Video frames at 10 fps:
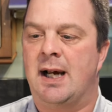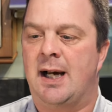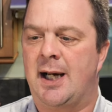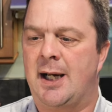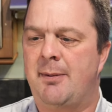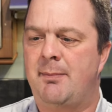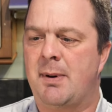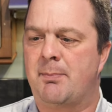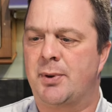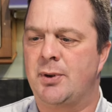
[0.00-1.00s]

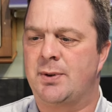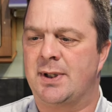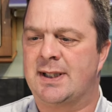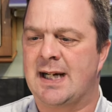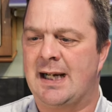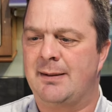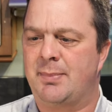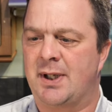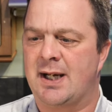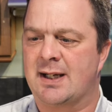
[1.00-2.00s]
Um, brewed and canned
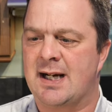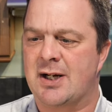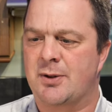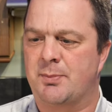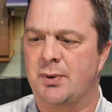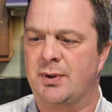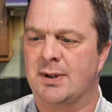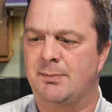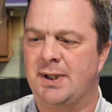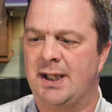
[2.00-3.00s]
by Akasha Brewing
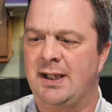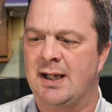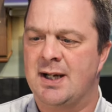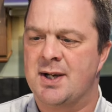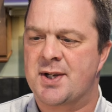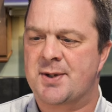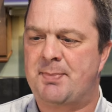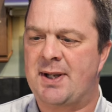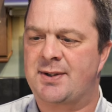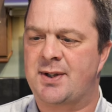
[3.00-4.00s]
Company,
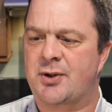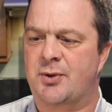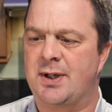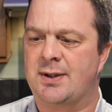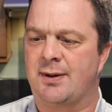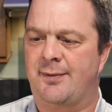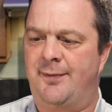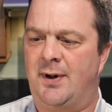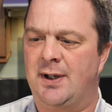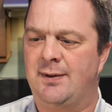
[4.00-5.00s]
Spencer Street,
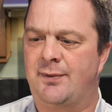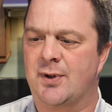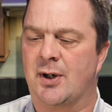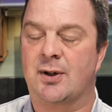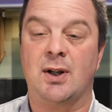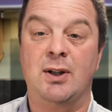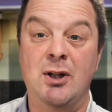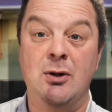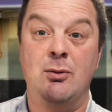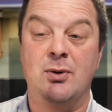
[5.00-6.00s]
Five Dock,
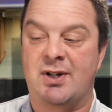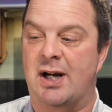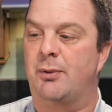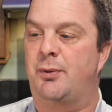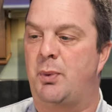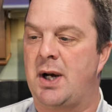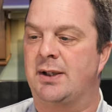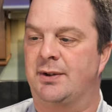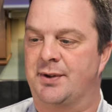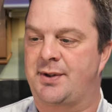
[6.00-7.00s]
New South
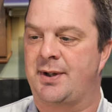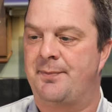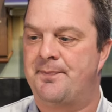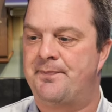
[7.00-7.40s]
Wales.